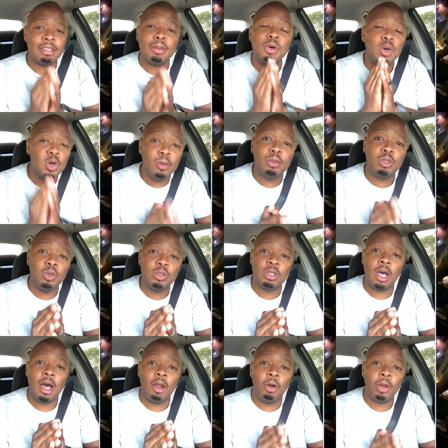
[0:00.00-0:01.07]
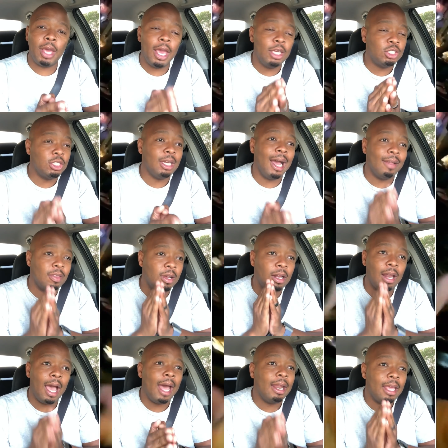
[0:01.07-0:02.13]
some hoop shoes on, okay? She got the
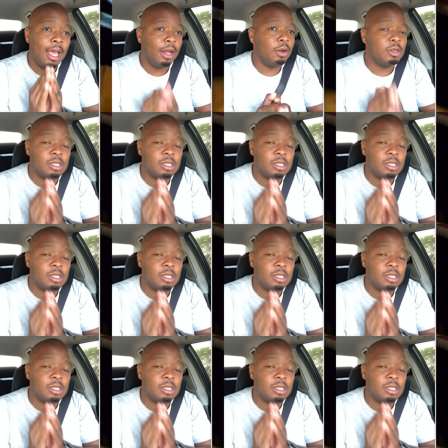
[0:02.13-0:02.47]
Gladiator